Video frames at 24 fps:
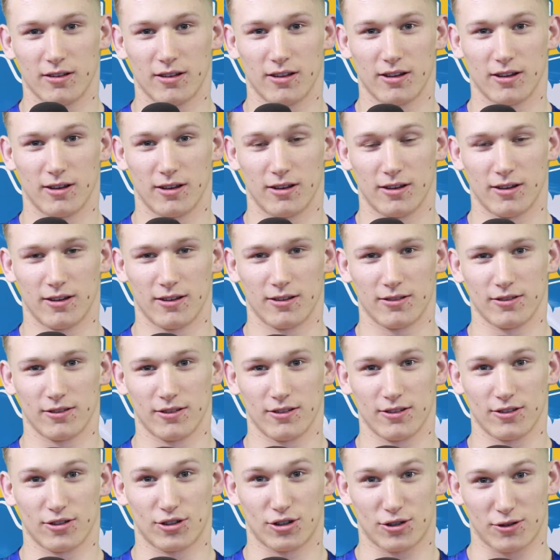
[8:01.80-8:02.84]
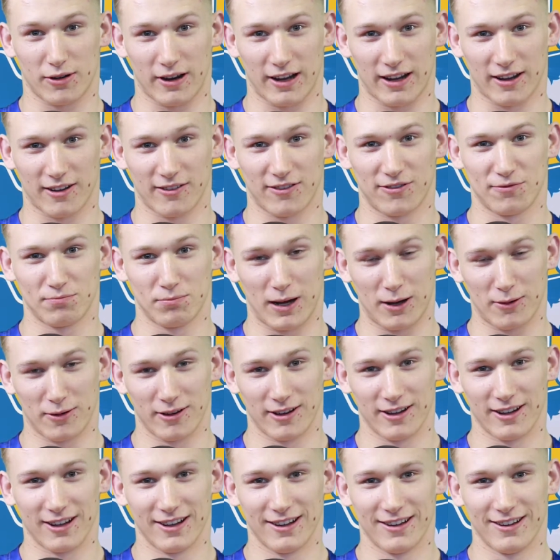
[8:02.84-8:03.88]
Uh, strength,
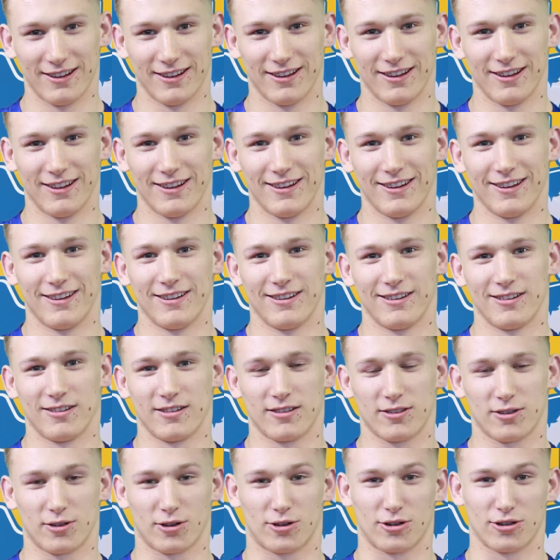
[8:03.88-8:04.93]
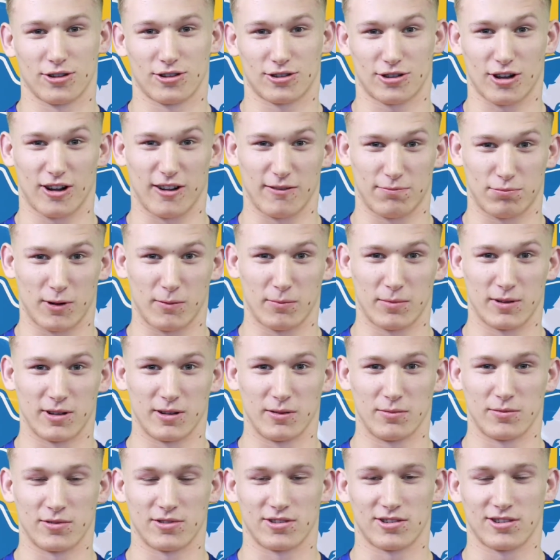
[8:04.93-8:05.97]
power. You could solve
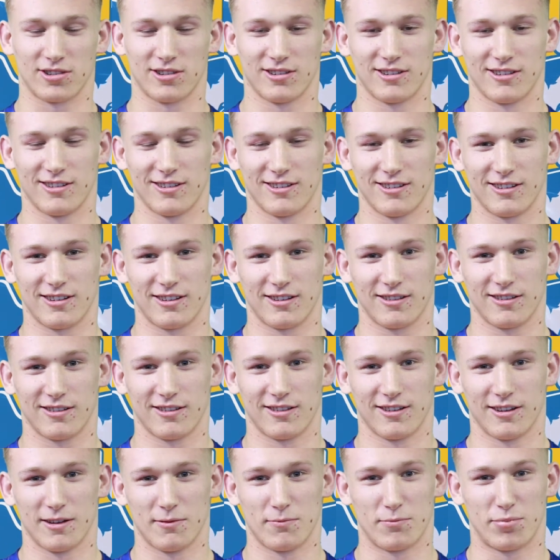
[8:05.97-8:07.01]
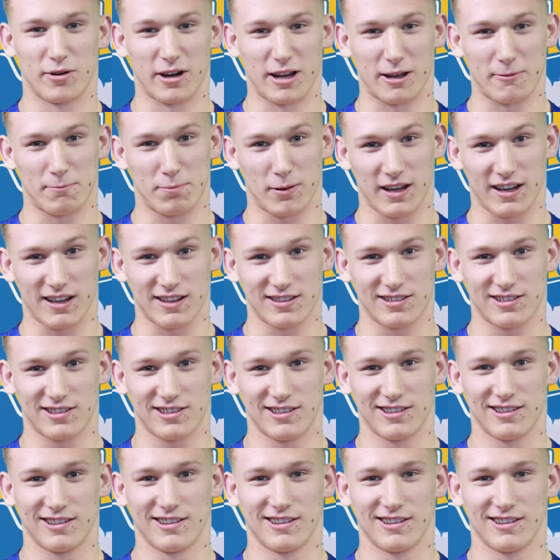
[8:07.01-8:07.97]
problems, bring peace.